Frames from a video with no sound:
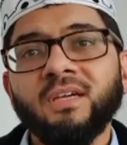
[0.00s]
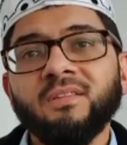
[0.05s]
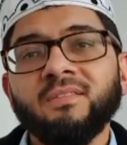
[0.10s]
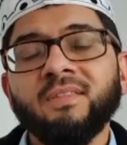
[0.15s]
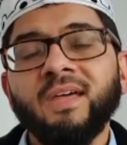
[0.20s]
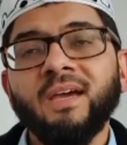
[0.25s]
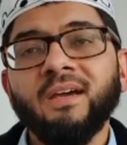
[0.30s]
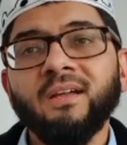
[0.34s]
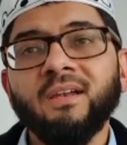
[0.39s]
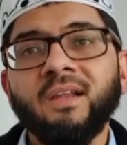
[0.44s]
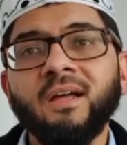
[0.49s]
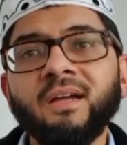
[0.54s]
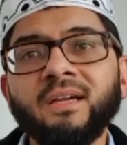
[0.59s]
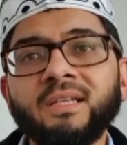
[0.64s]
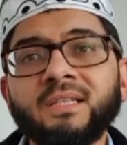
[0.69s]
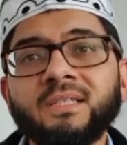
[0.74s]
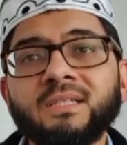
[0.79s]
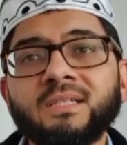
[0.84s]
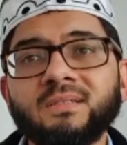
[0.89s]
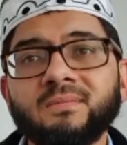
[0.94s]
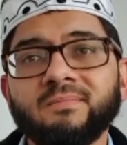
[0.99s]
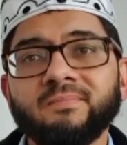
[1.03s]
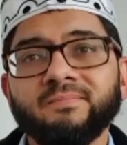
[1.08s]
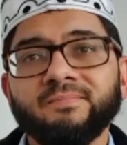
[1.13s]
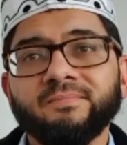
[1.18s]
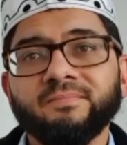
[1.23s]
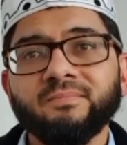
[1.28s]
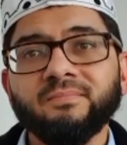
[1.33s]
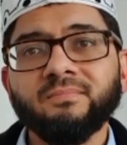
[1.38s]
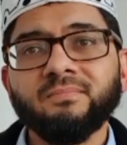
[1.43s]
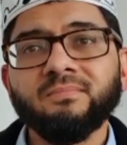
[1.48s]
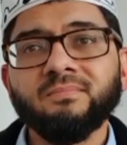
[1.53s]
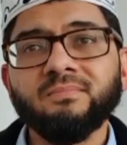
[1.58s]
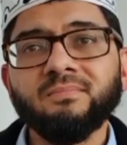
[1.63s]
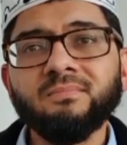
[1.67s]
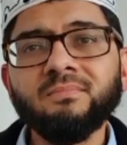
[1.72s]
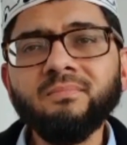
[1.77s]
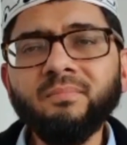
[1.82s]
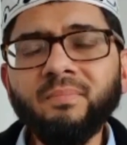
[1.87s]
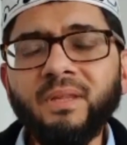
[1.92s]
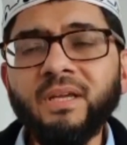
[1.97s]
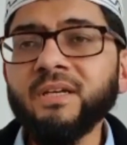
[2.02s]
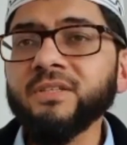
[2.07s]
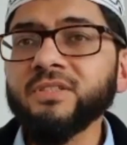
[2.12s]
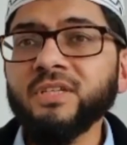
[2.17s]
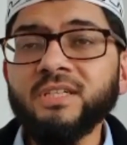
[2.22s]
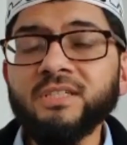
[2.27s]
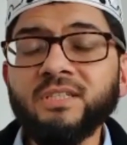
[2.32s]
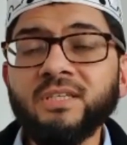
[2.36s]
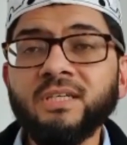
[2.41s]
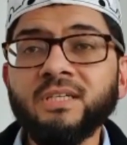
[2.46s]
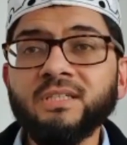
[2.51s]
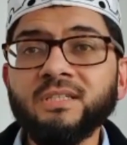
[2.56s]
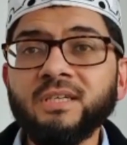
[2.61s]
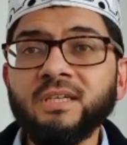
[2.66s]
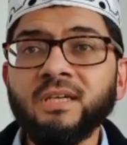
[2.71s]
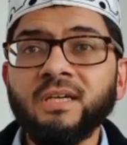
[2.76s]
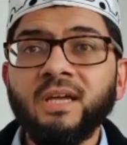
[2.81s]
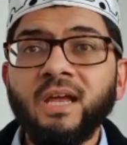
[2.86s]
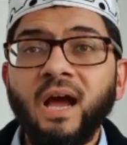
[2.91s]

their clients it's, it's, a, it's a